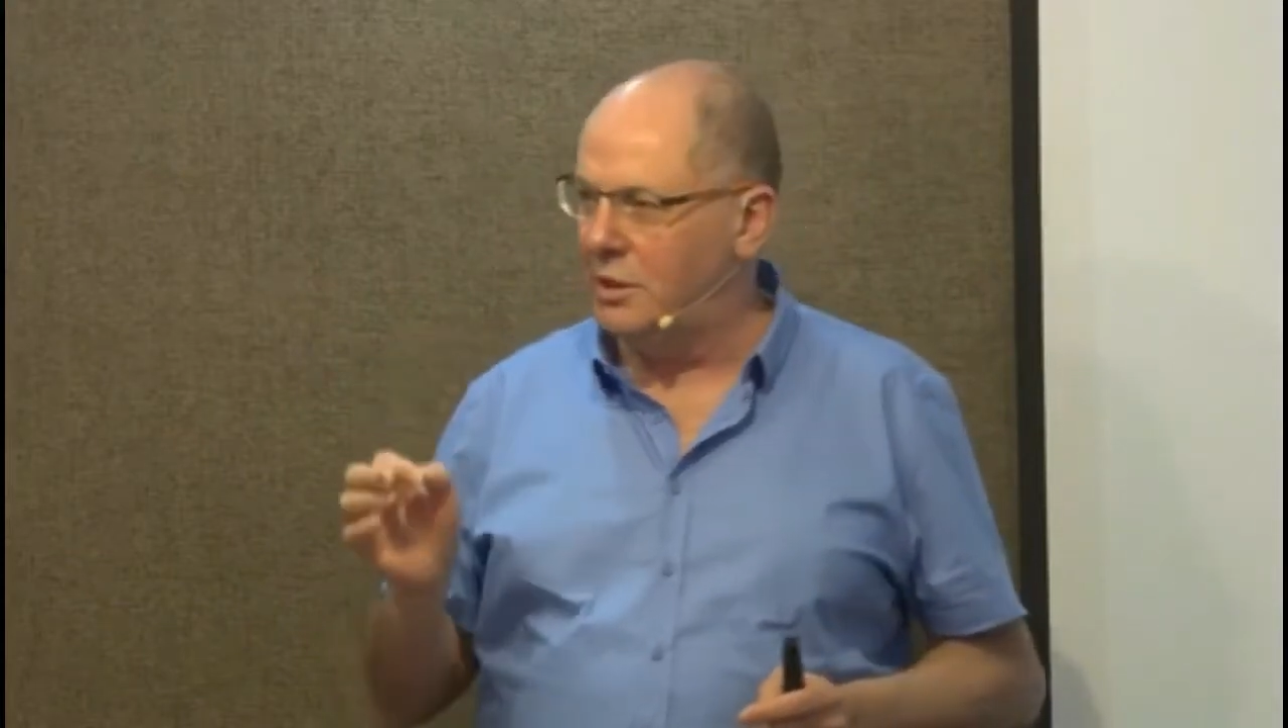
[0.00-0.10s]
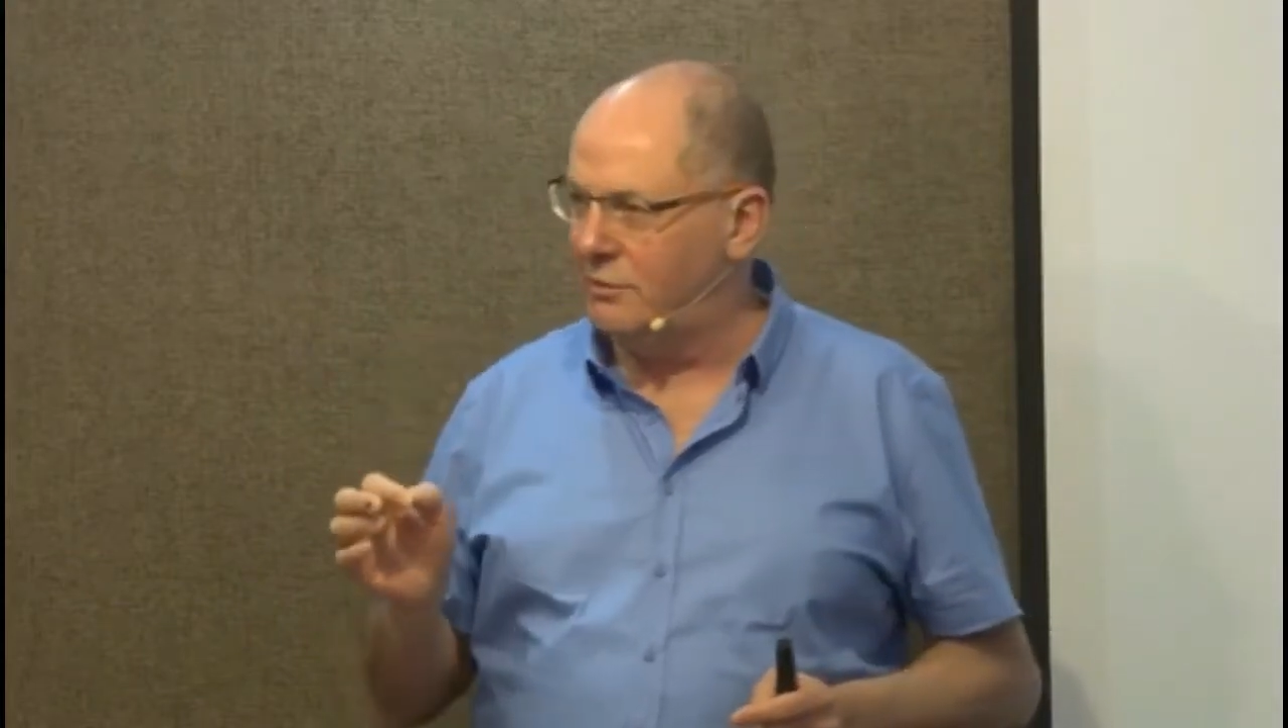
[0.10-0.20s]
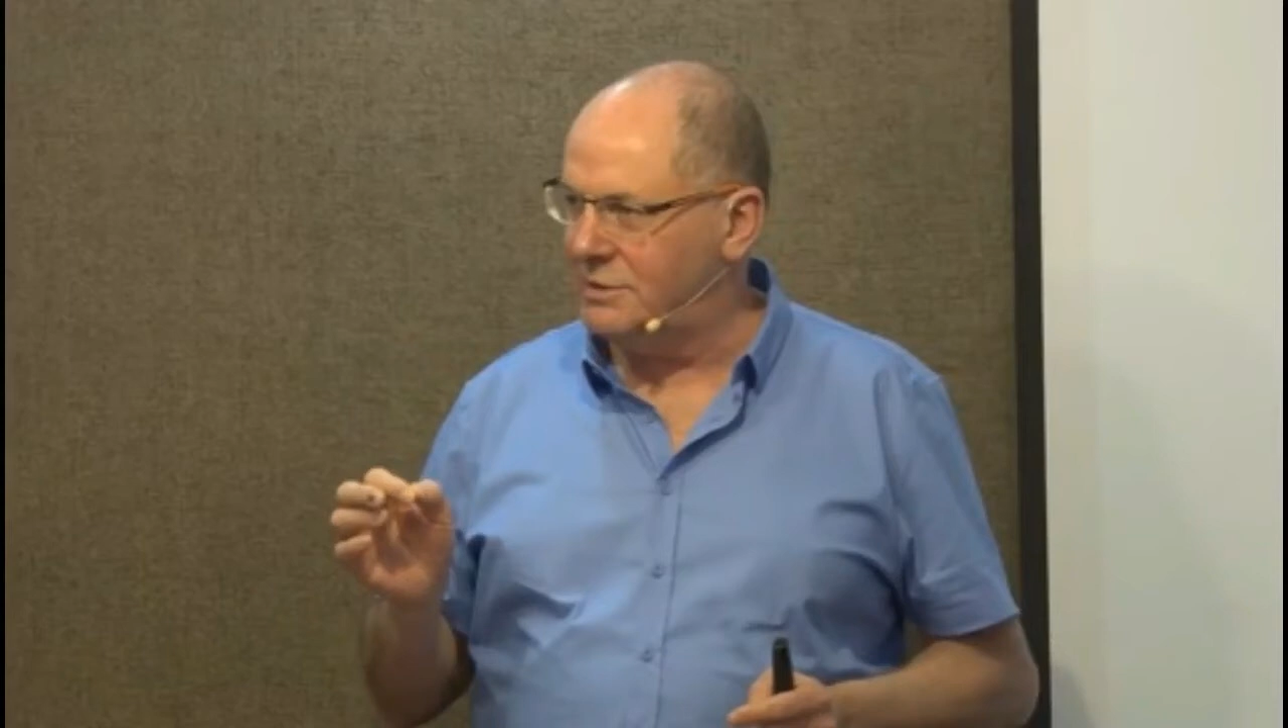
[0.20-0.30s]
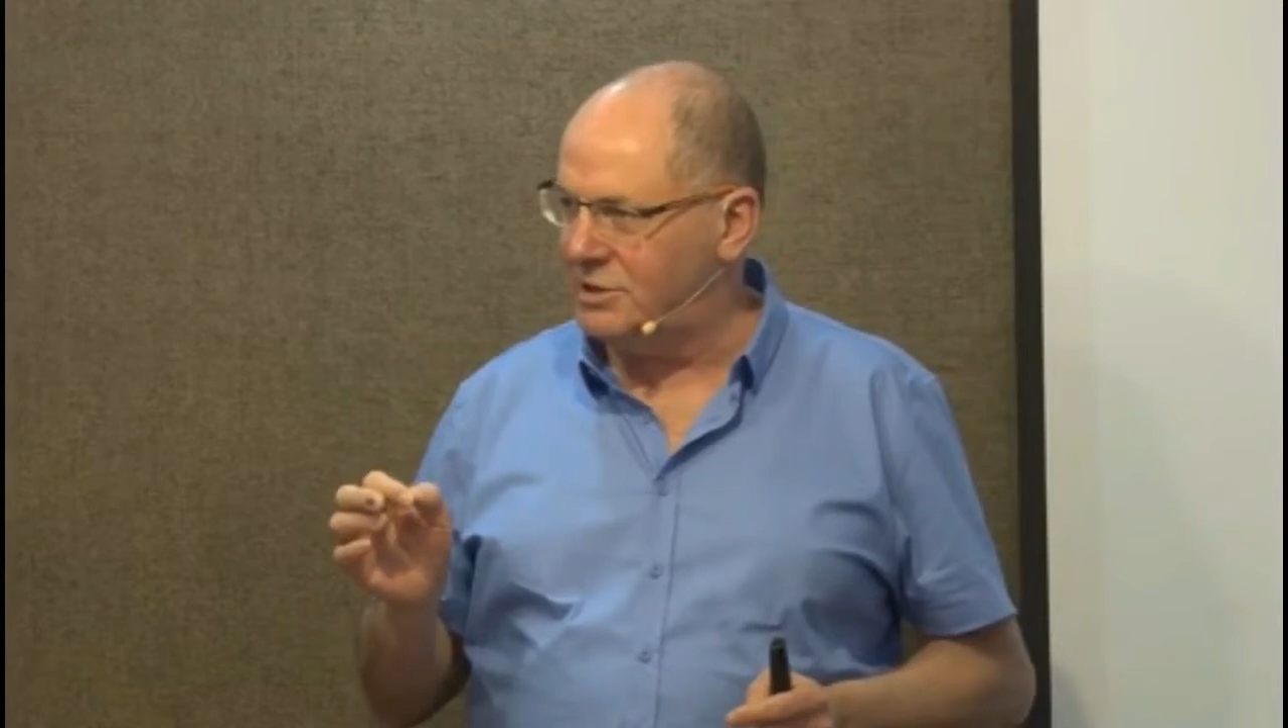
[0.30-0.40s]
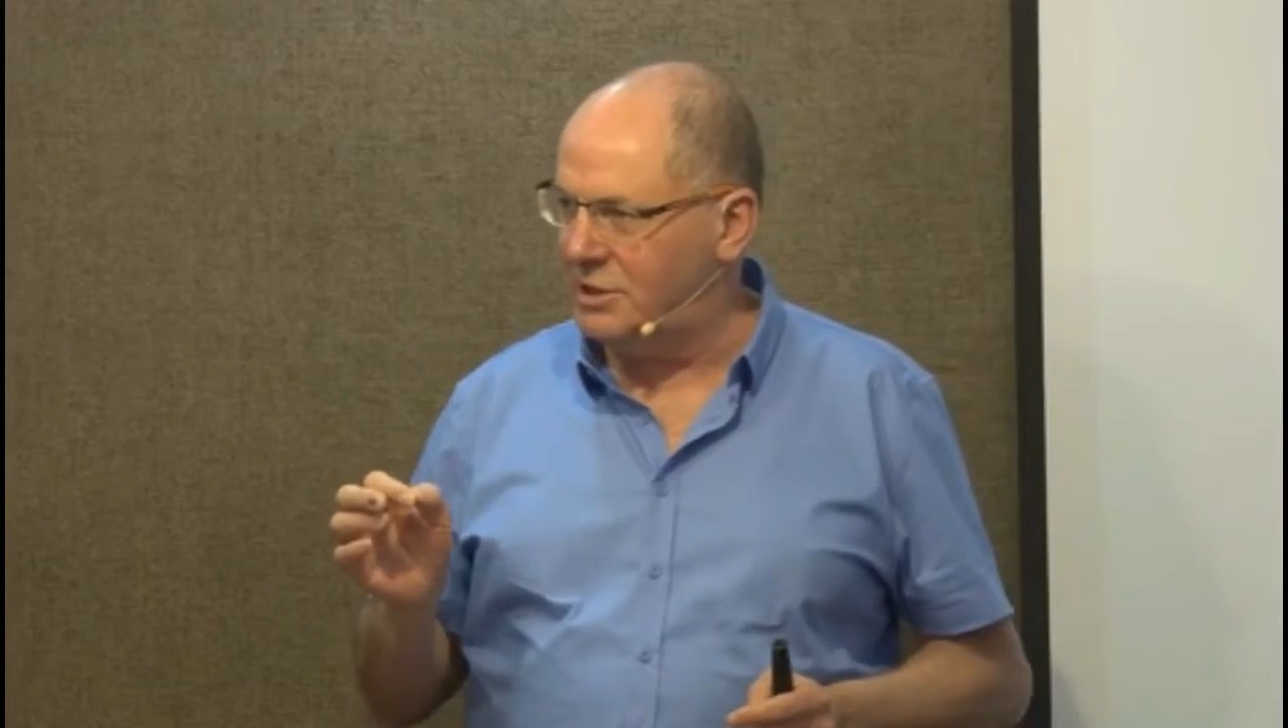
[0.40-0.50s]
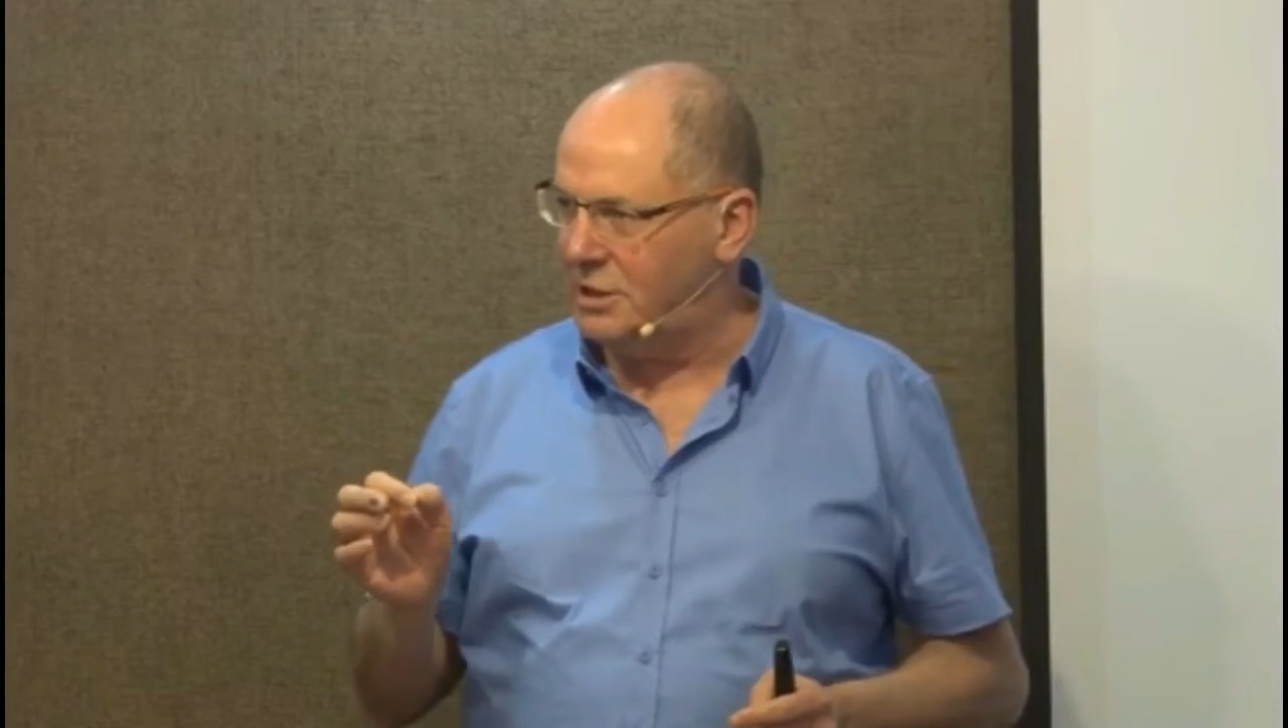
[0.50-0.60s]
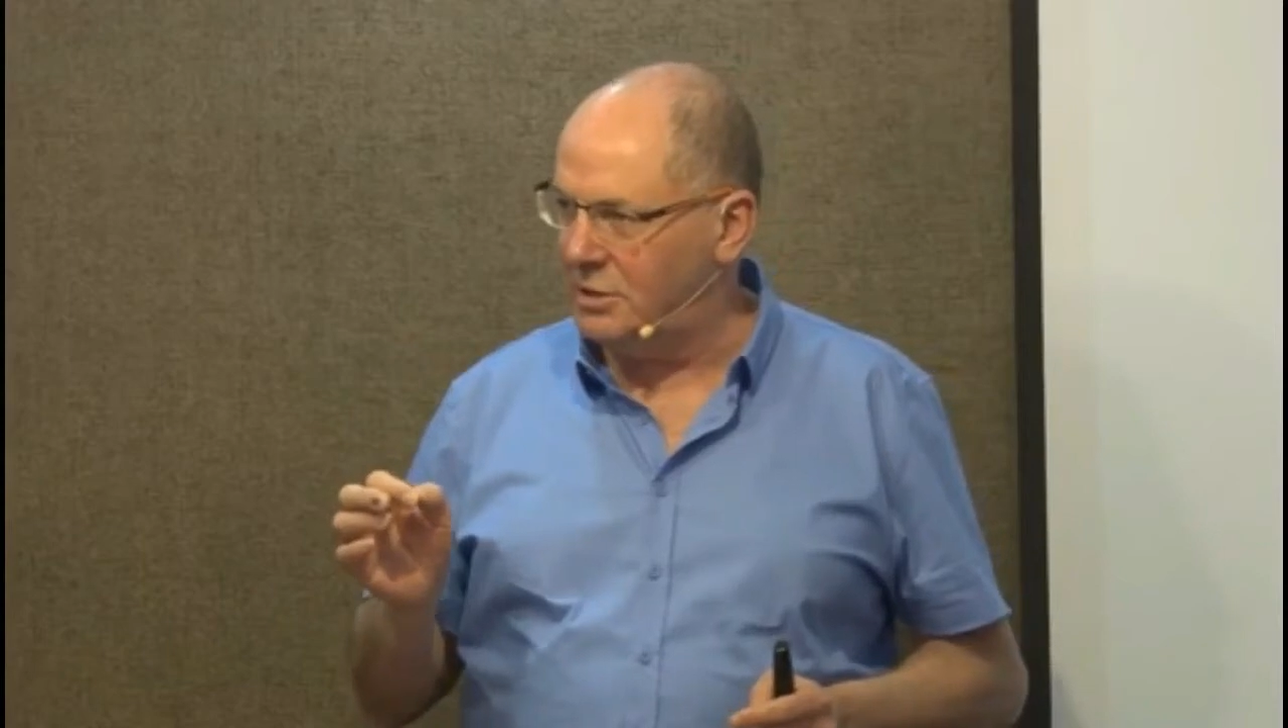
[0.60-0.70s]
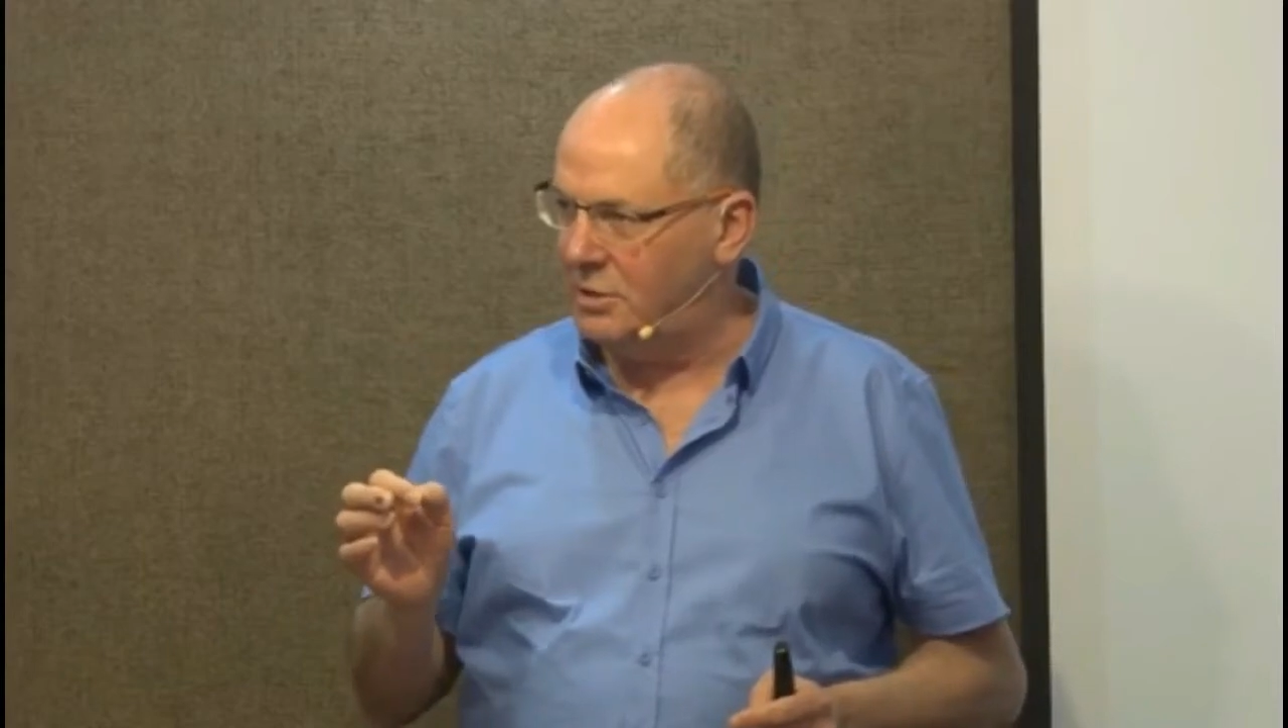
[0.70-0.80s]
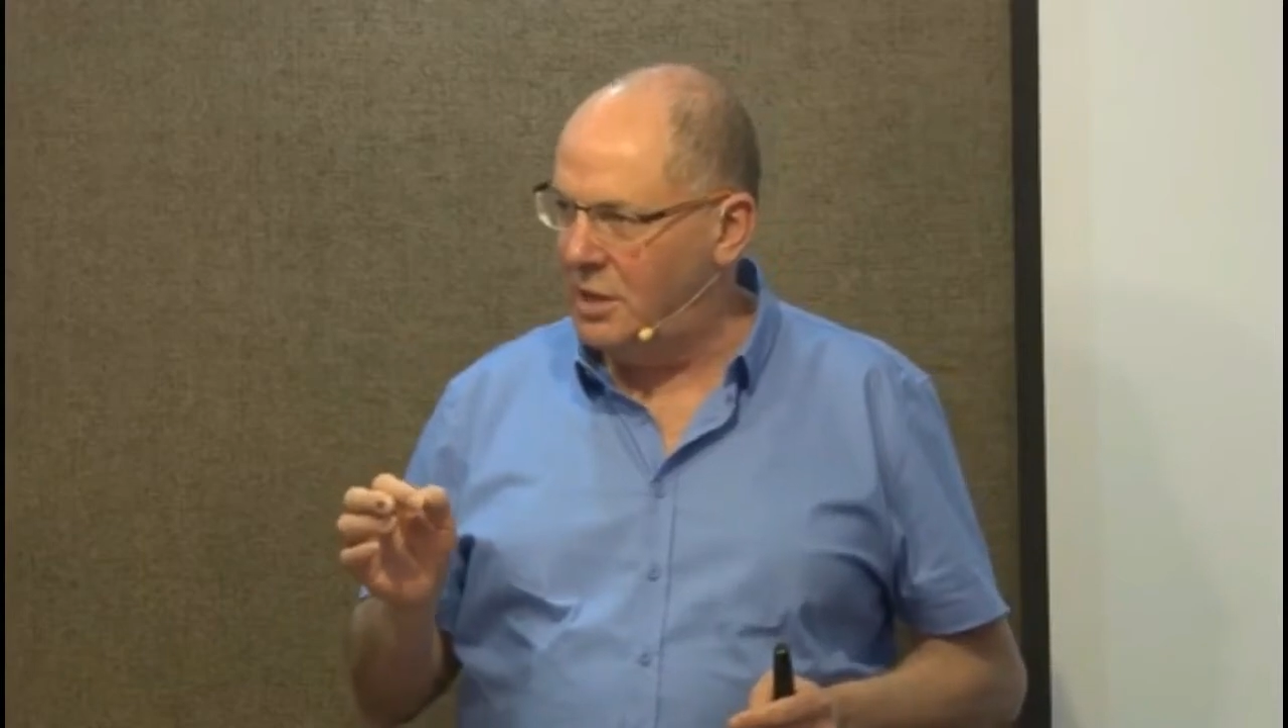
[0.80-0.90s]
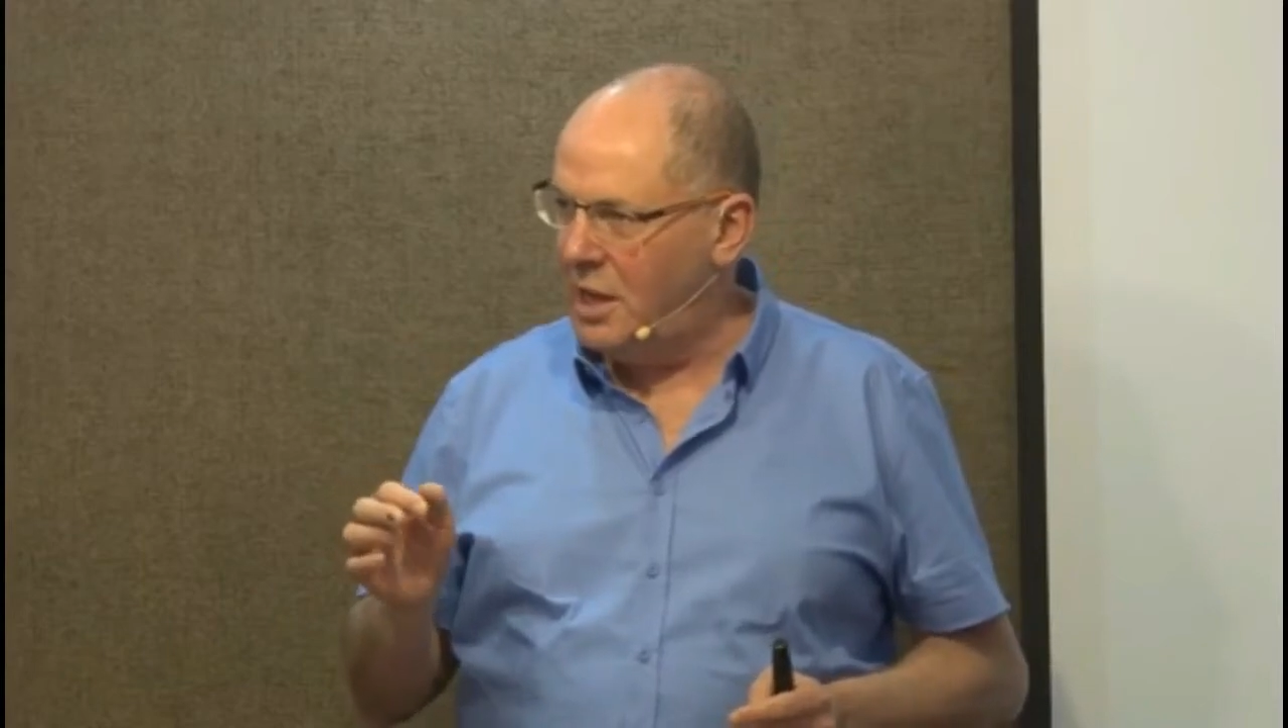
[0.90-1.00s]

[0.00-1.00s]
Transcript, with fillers: even see it.